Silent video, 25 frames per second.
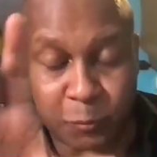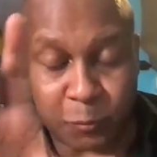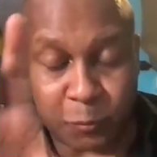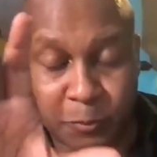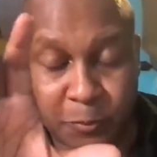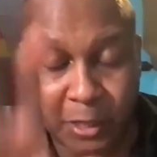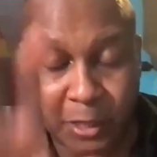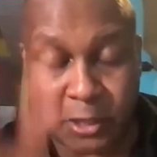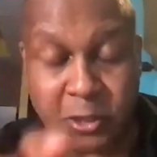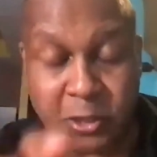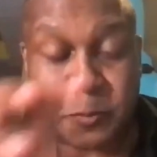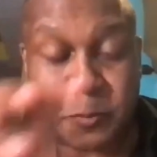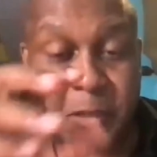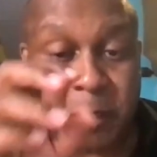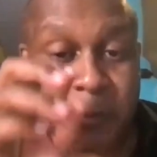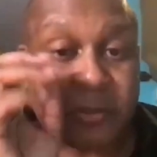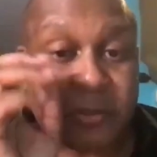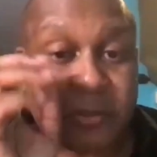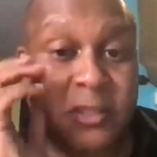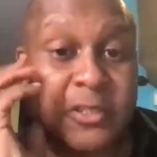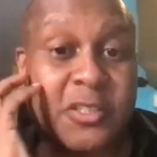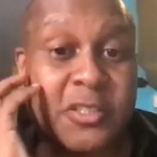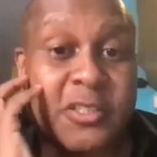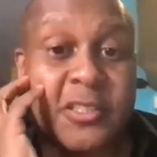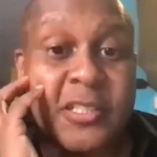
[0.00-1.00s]
major papers,
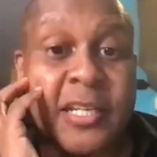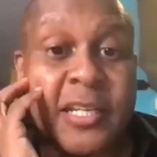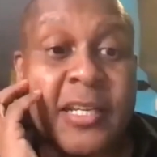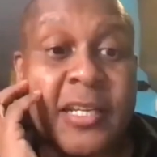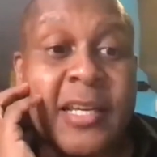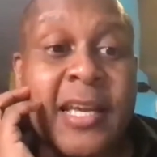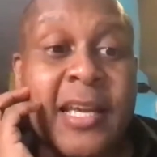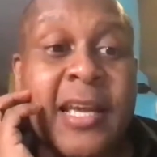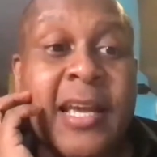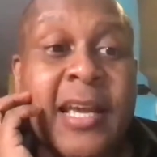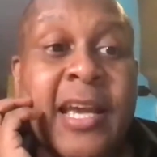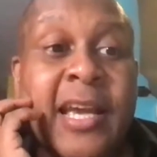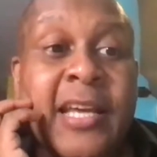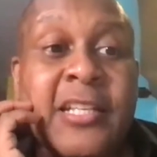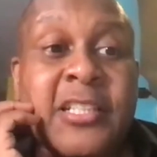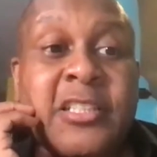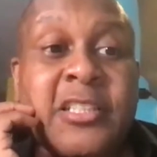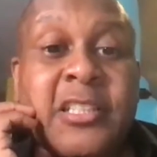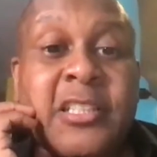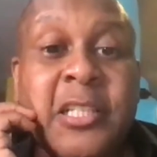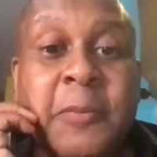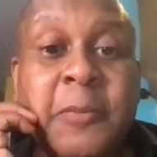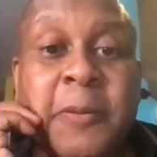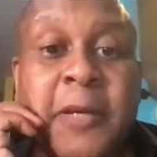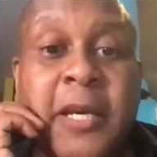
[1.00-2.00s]
I should say, and the
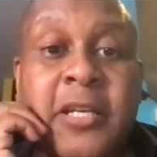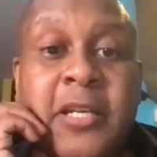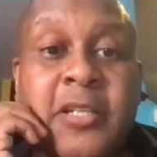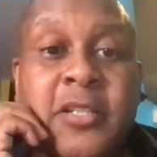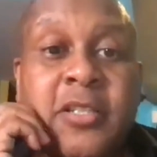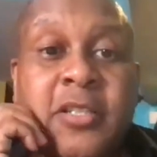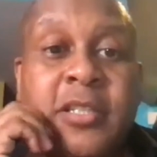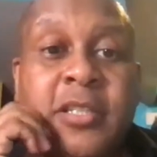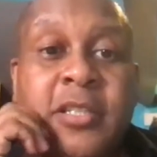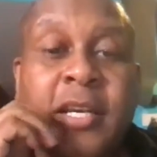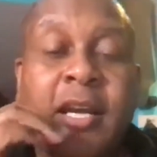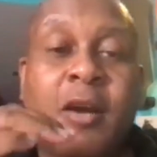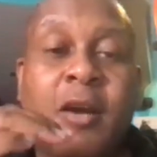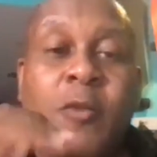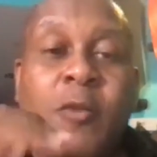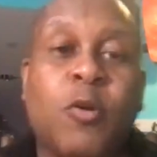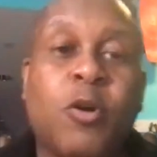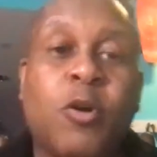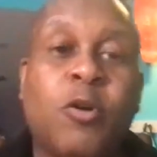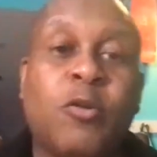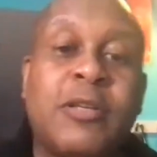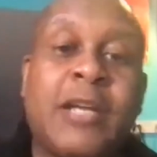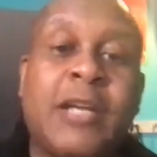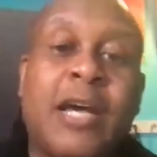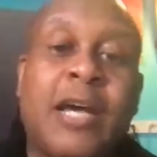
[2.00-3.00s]
City Pages
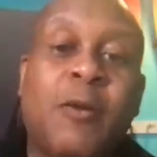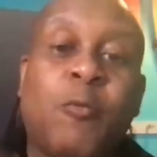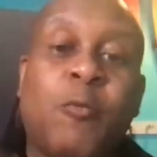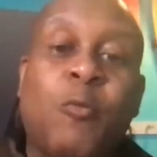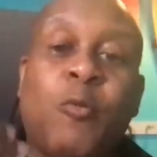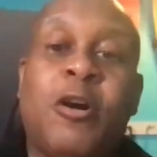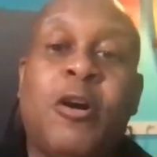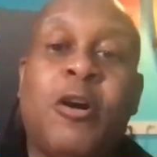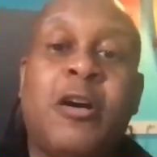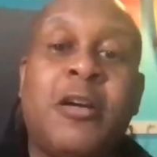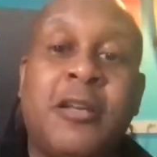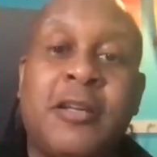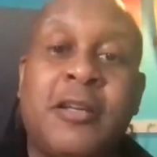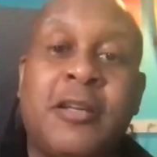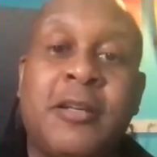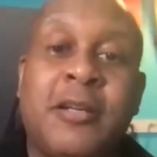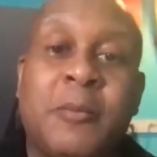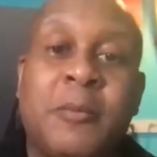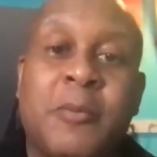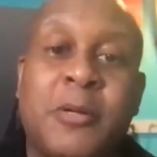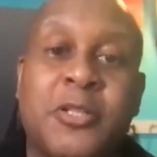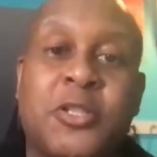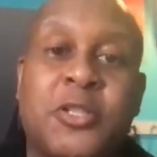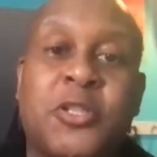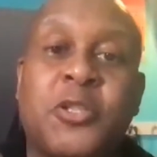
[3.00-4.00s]
wrote not one,
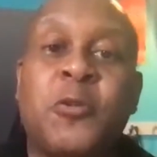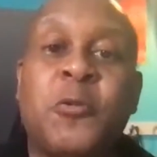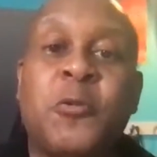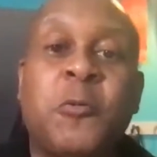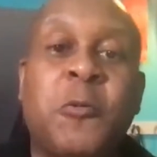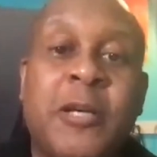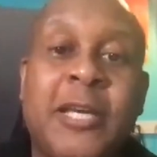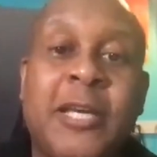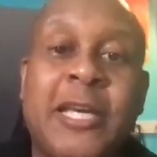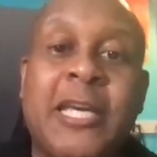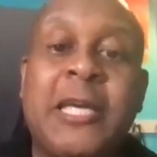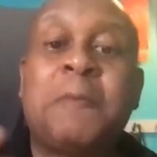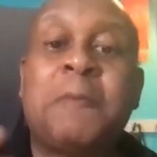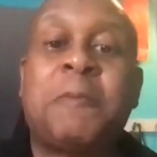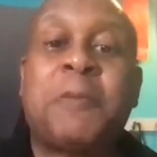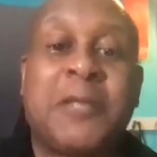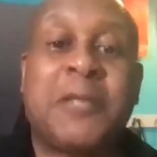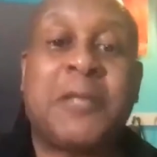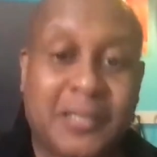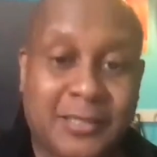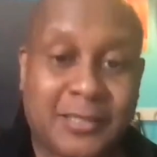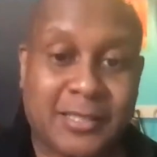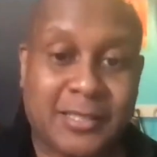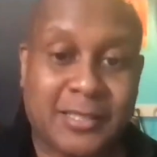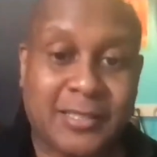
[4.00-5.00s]
but two hit
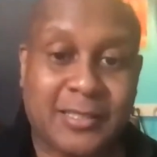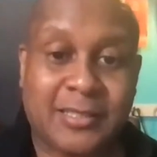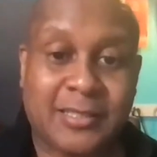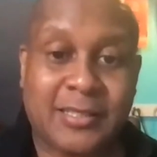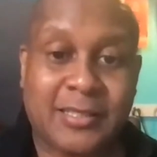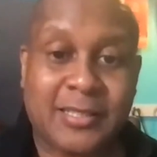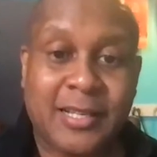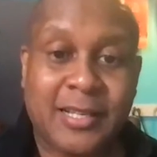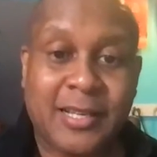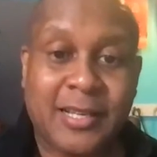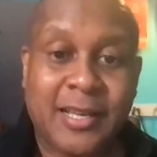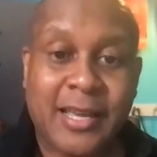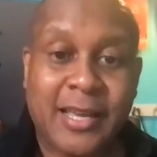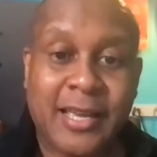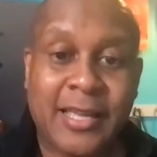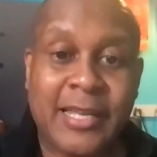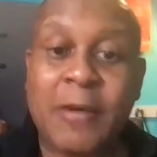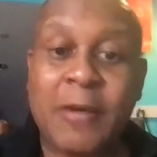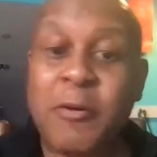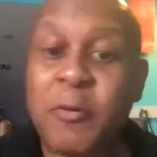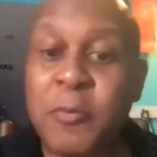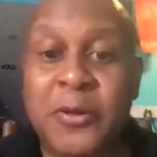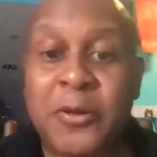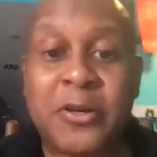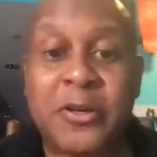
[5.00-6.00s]
pieces, and they
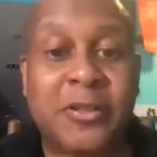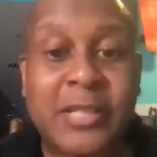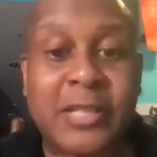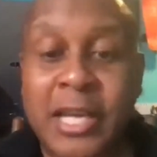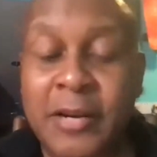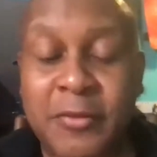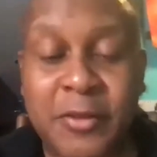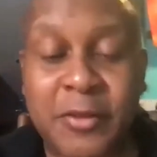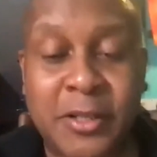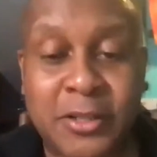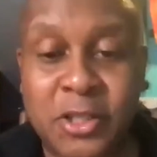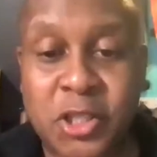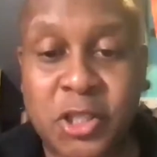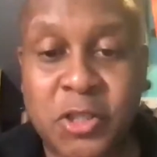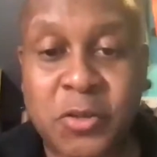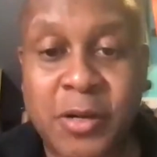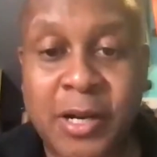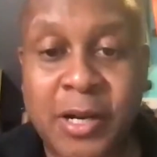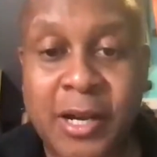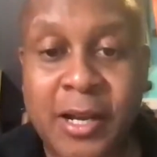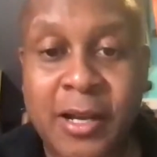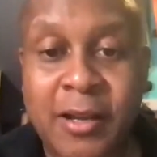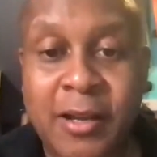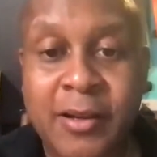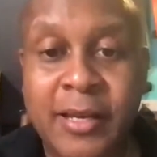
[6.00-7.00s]
were barely ever at the
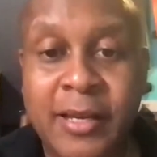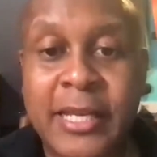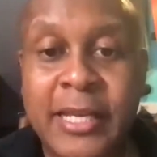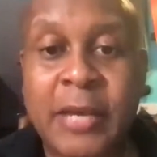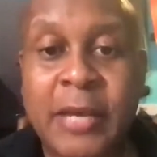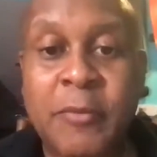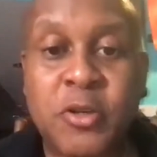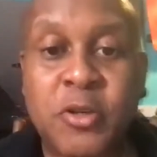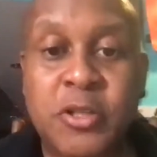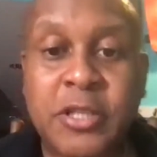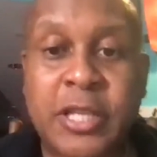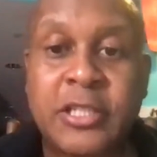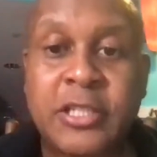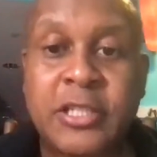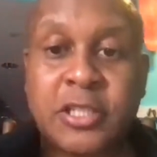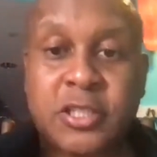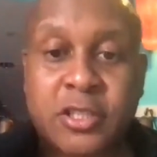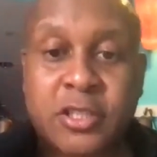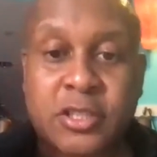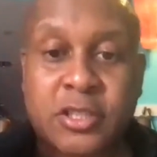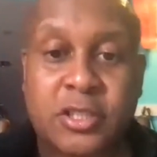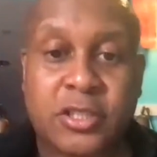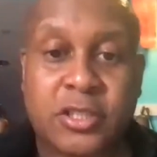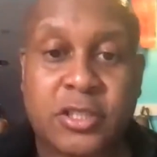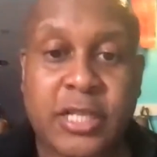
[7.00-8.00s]
trial. And they
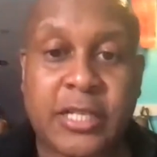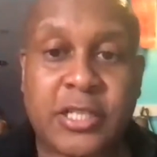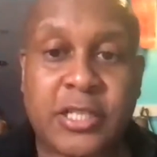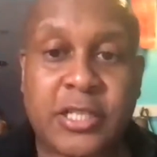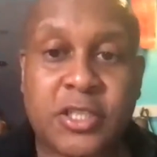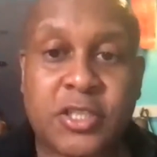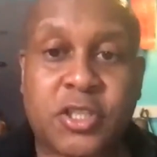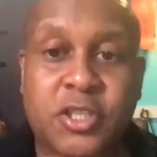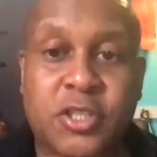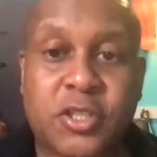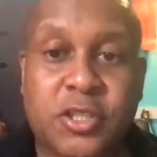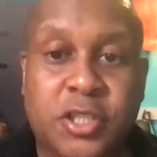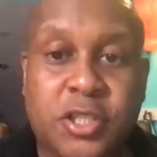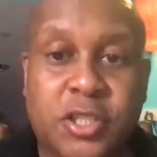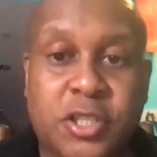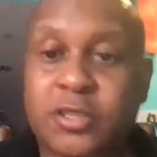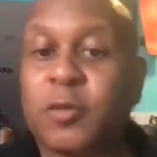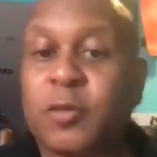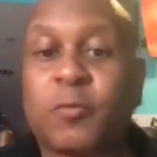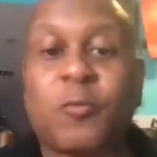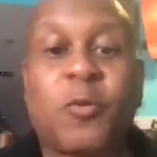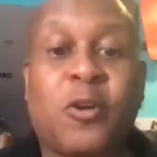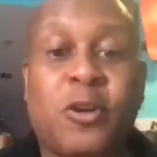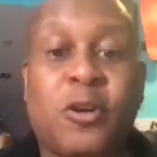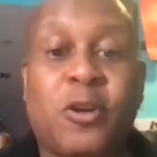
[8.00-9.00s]
just took the
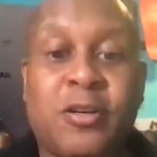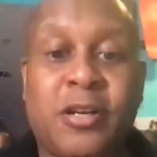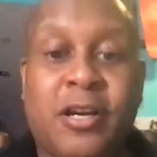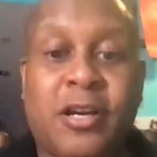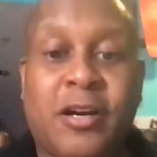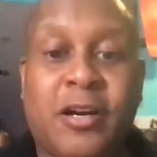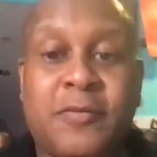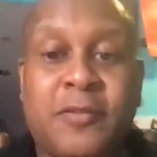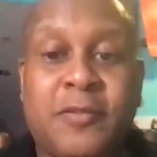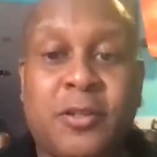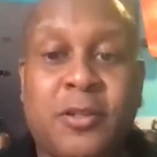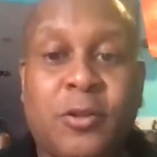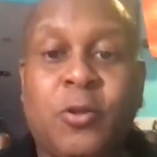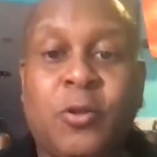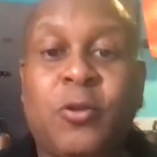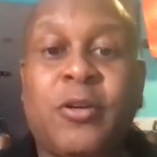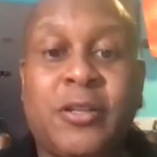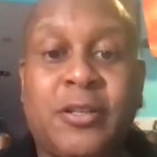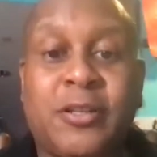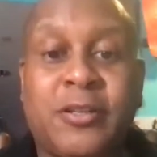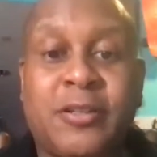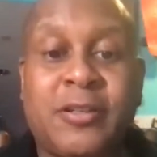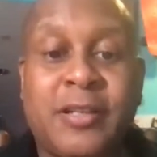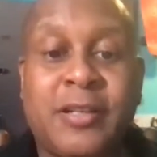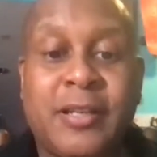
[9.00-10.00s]
word of the
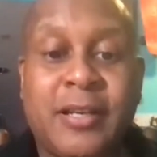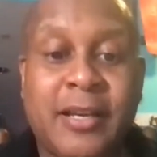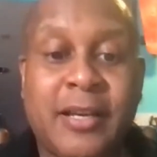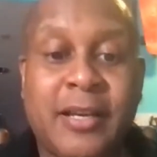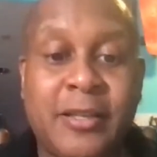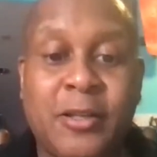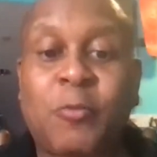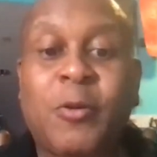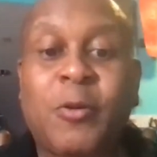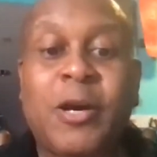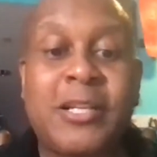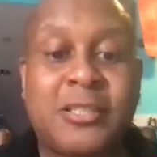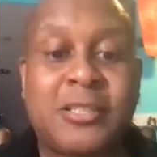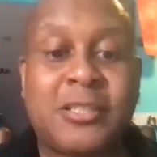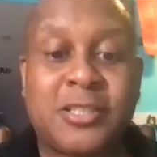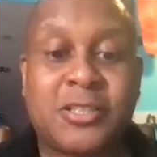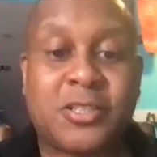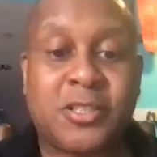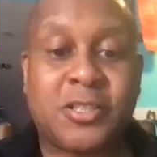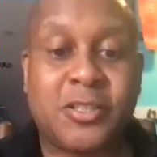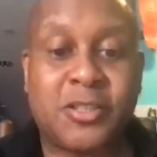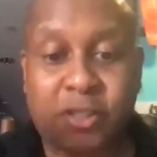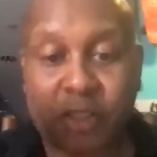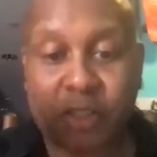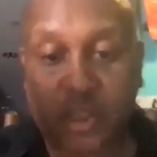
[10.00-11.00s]
lawyer and the white sister and just